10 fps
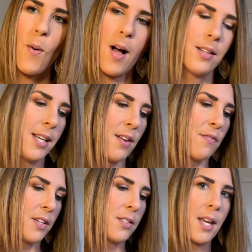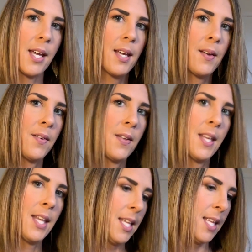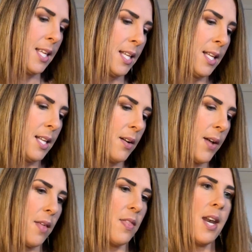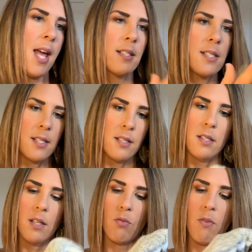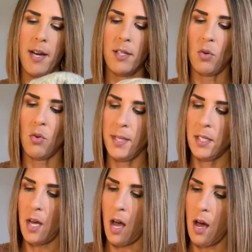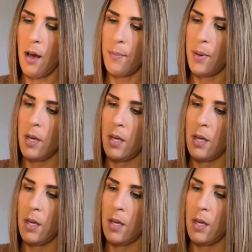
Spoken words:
quality, it feels like. Okay, the next is the gray dolman top